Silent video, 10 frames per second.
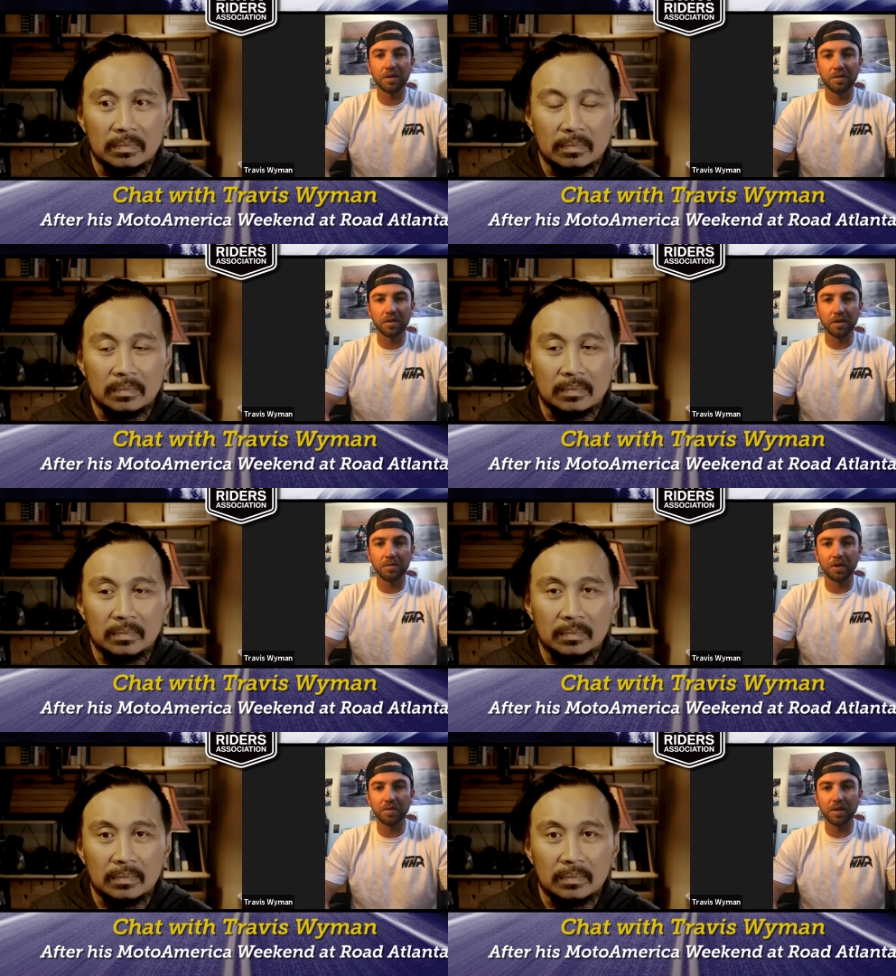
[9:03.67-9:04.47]
Speaker 1: room for
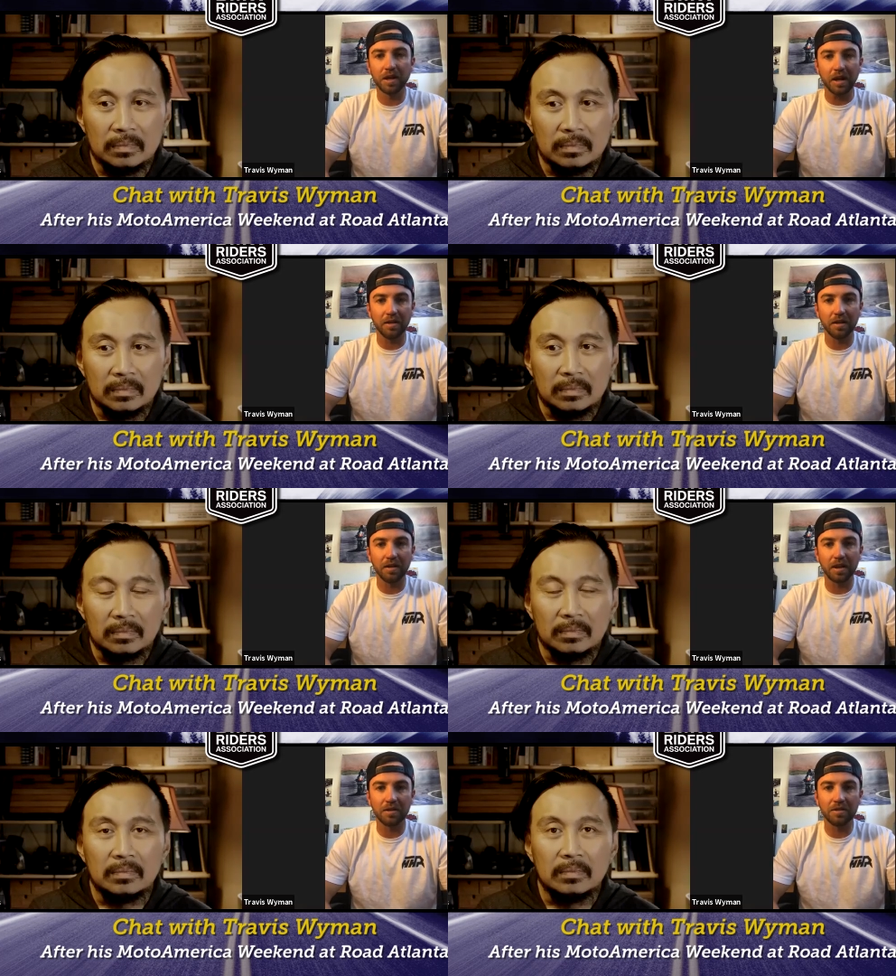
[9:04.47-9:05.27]
improvement, and I think
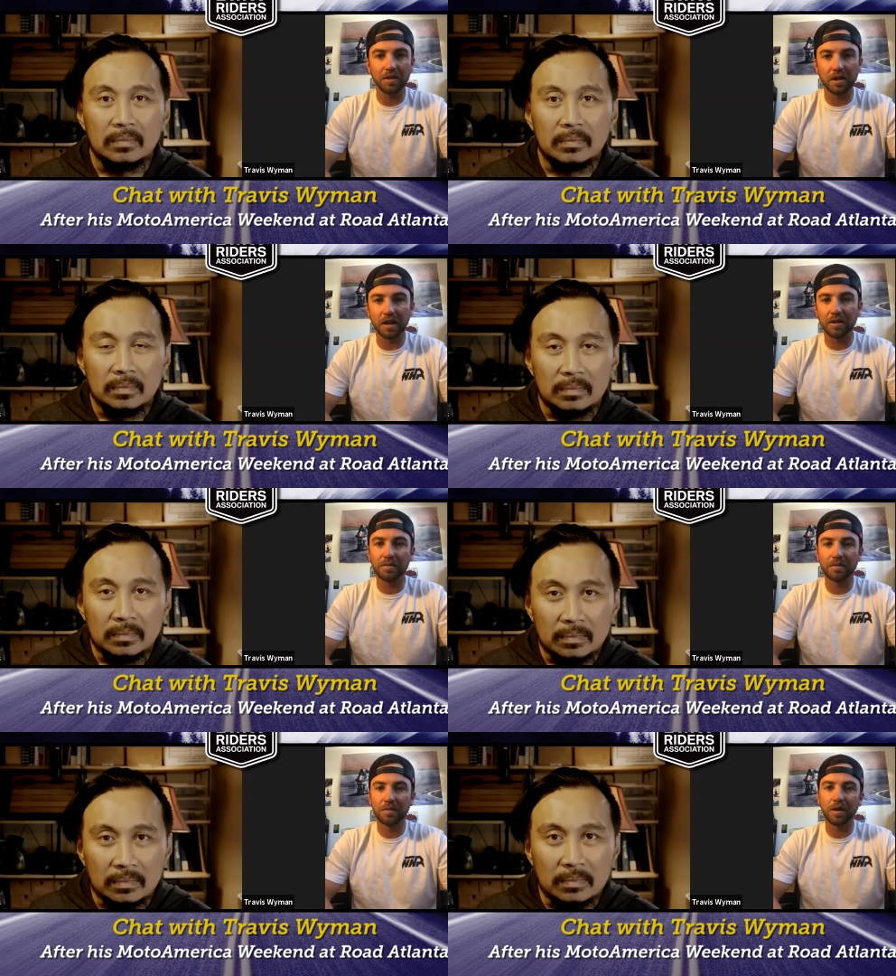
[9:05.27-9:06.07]
that'll only
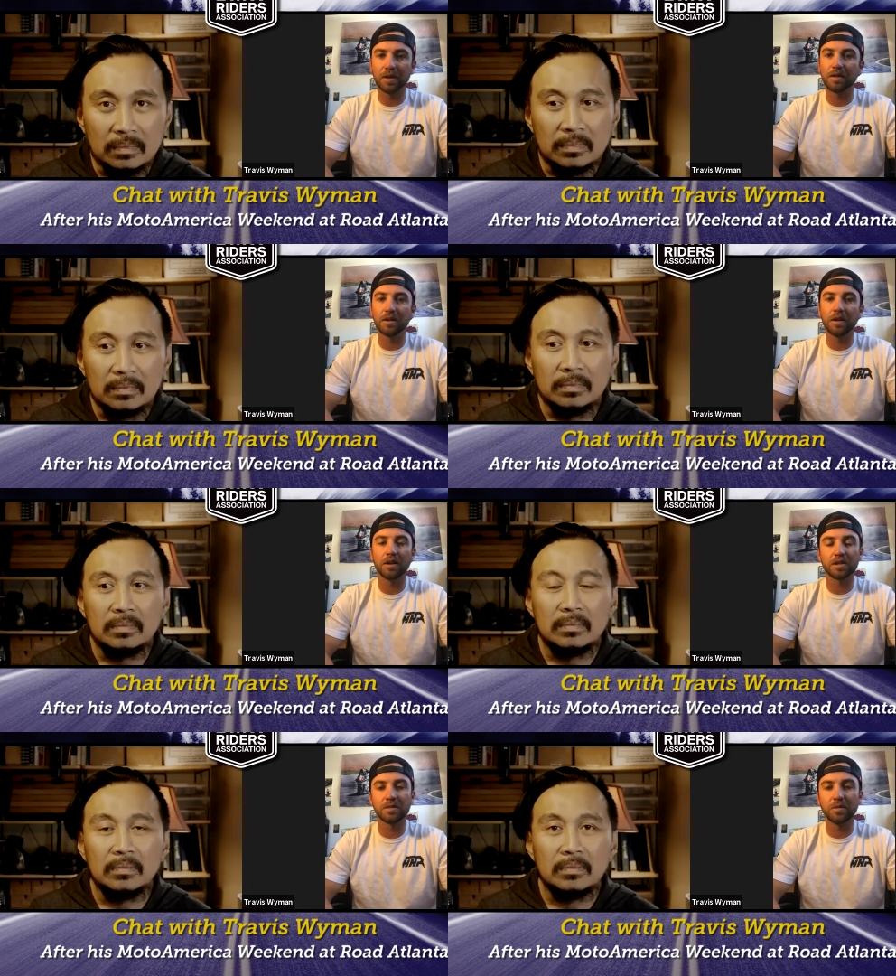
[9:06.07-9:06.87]
come with you
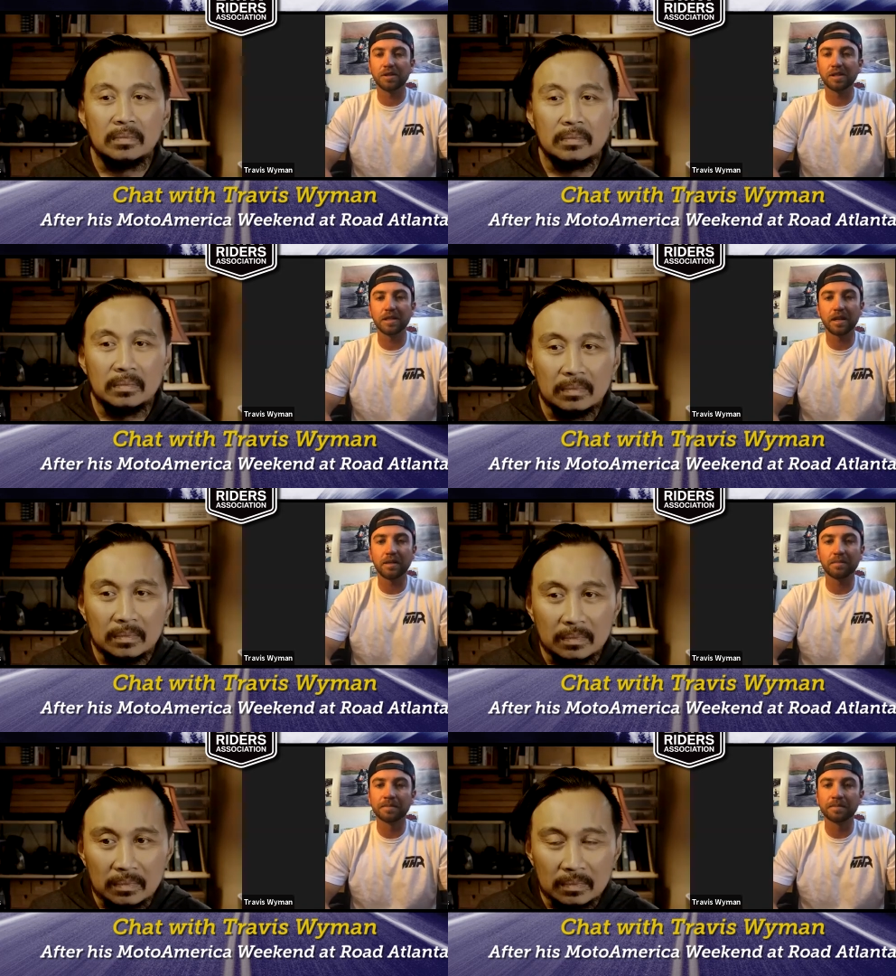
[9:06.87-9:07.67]
know some more seat
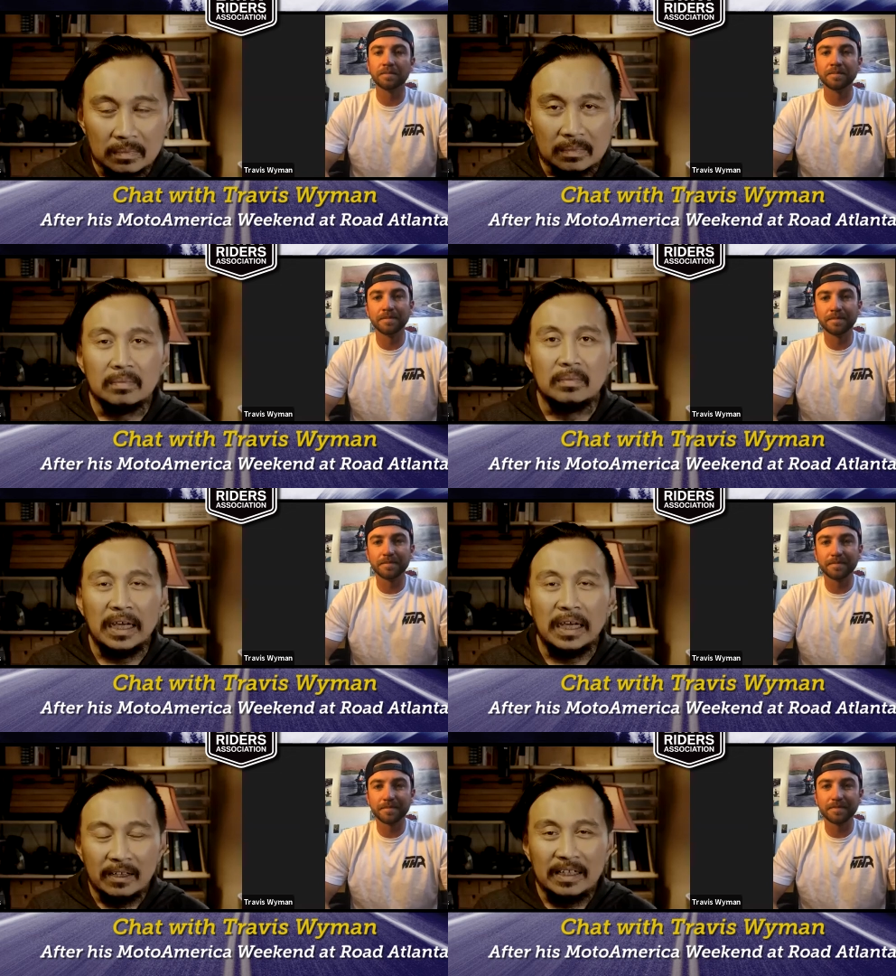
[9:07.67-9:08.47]
time.
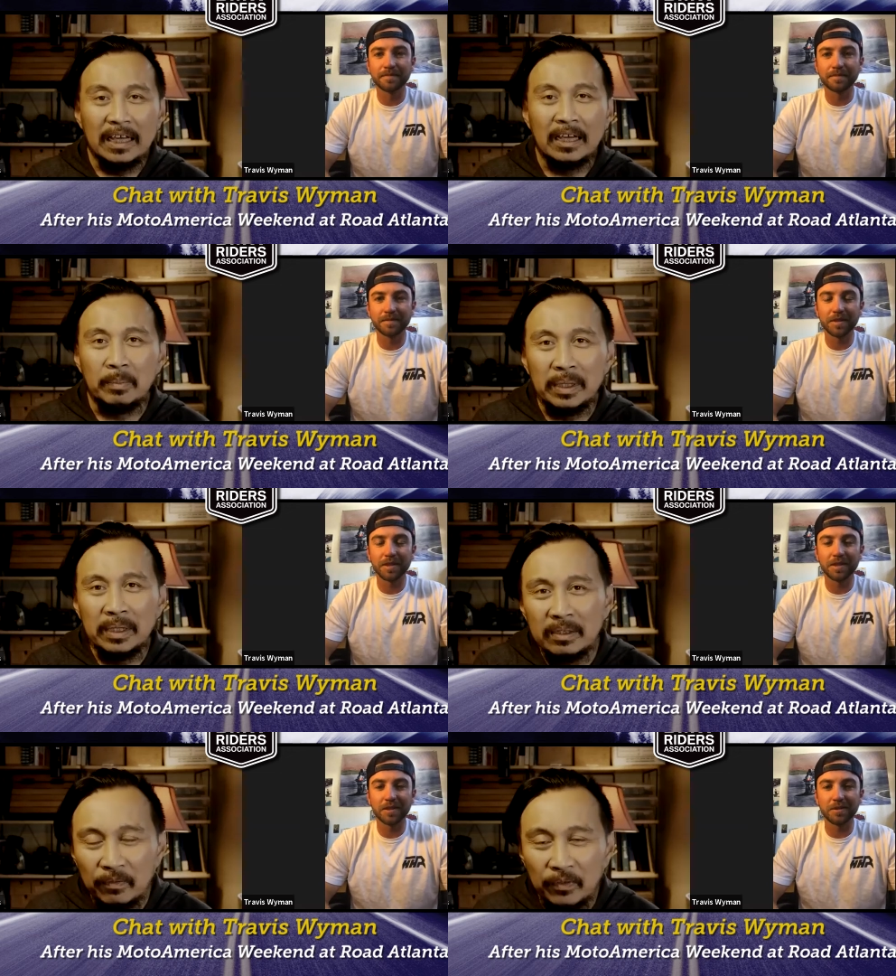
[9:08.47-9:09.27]
Speaker 2: Yeah, yeah. I mean,
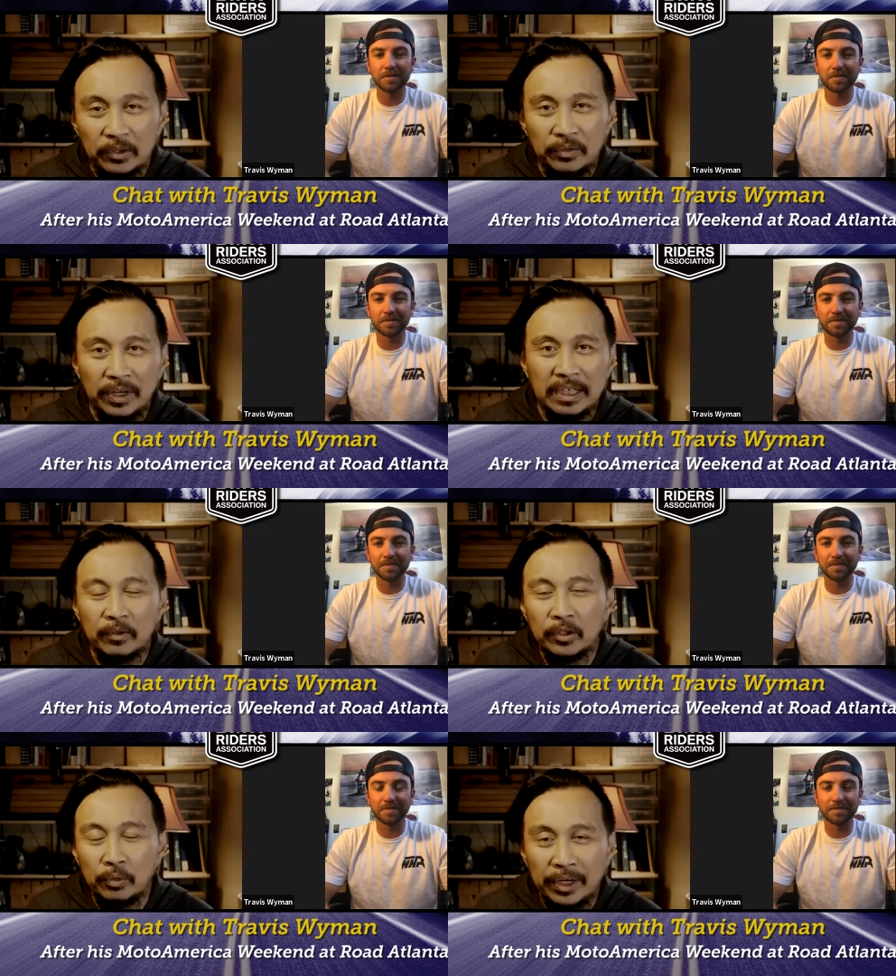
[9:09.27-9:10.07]
first race,
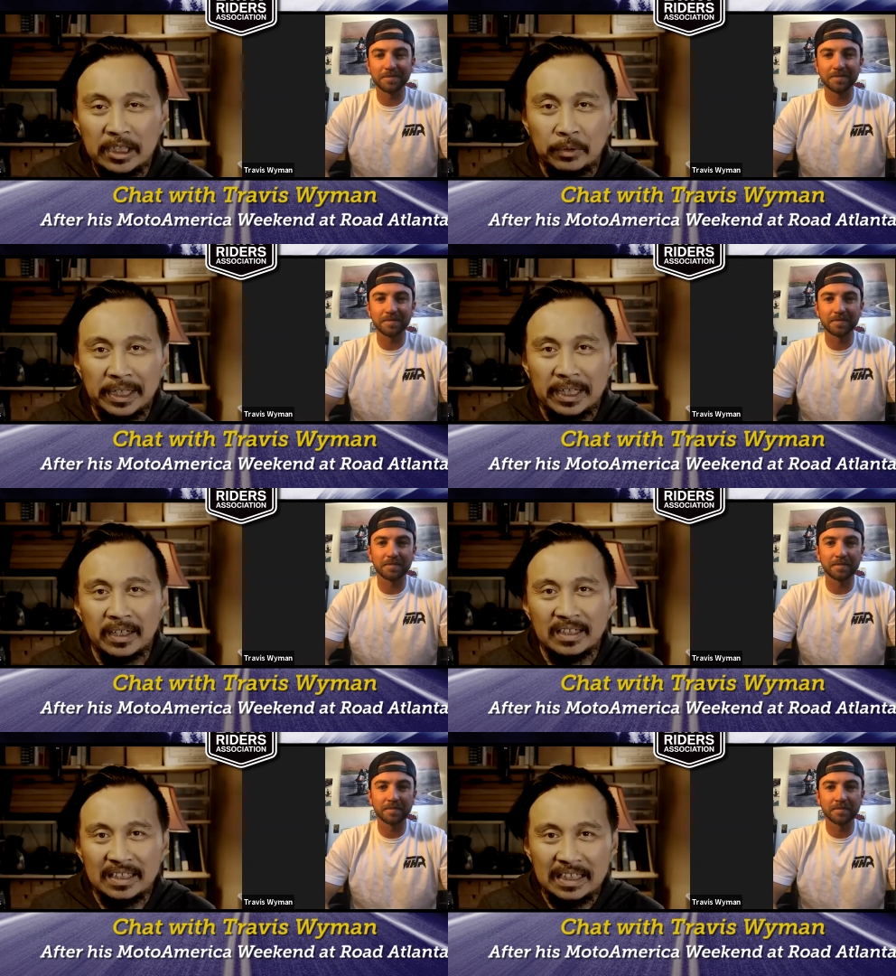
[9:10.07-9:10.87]
first race weekend of the
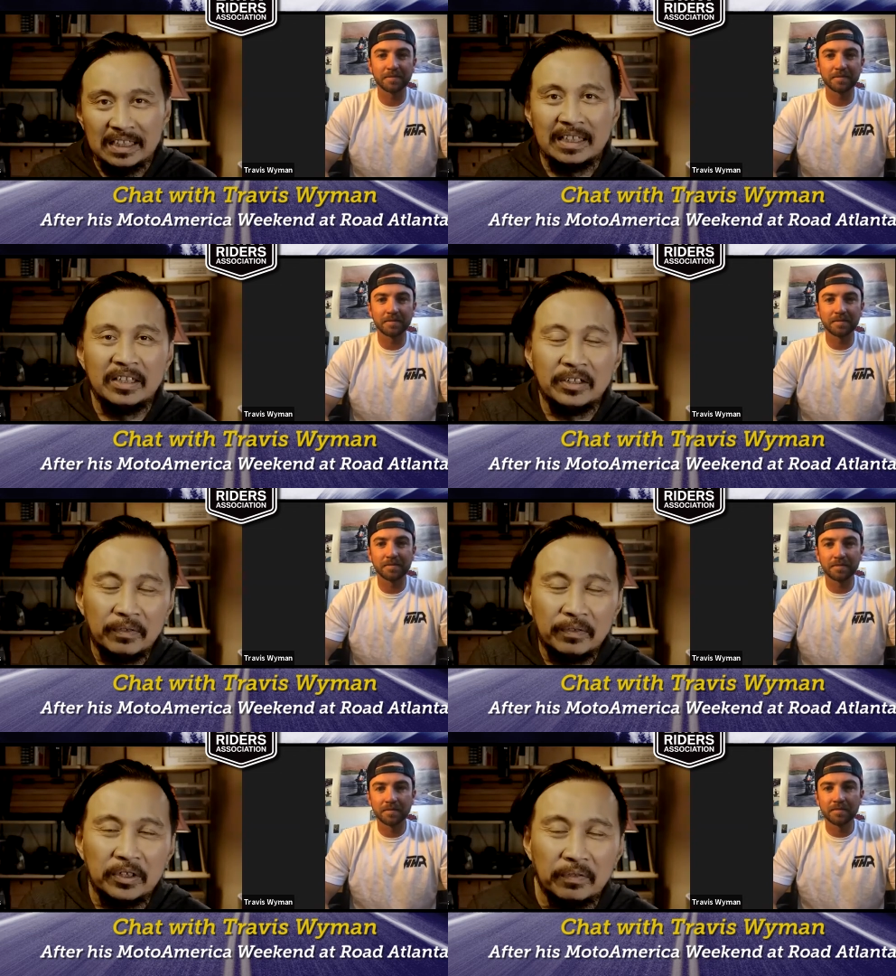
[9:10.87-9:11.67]
season, you'll
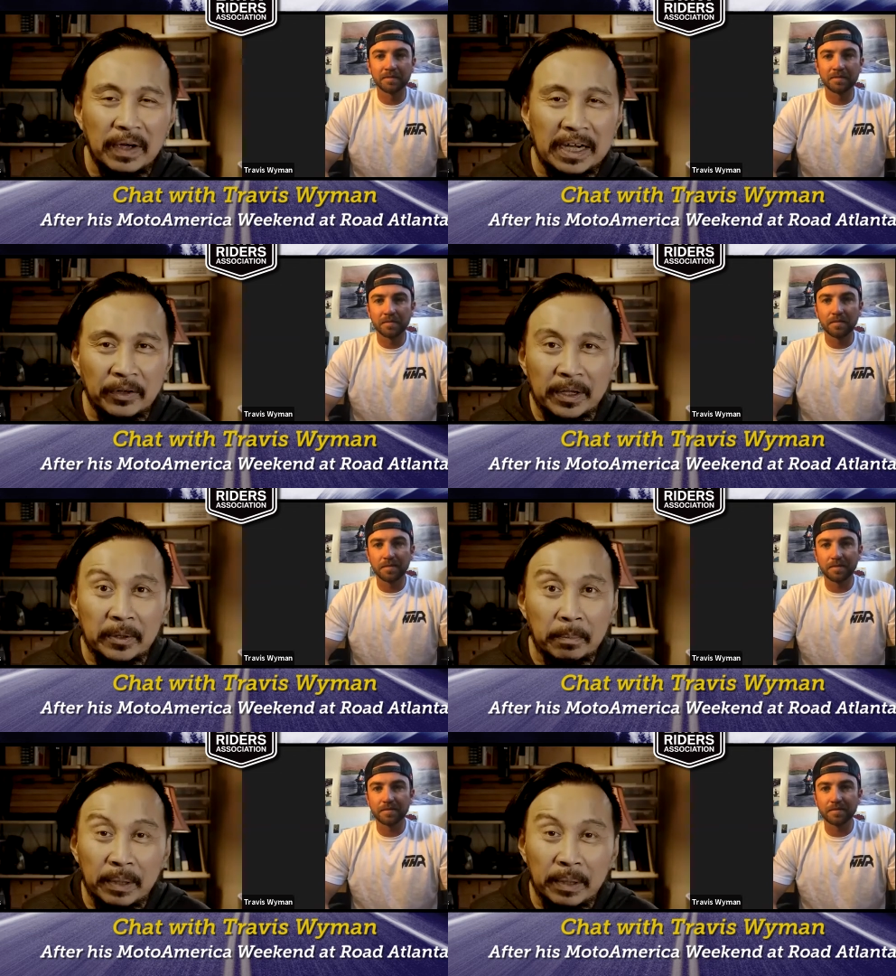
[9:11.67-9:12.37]
you'll find a rhythm. But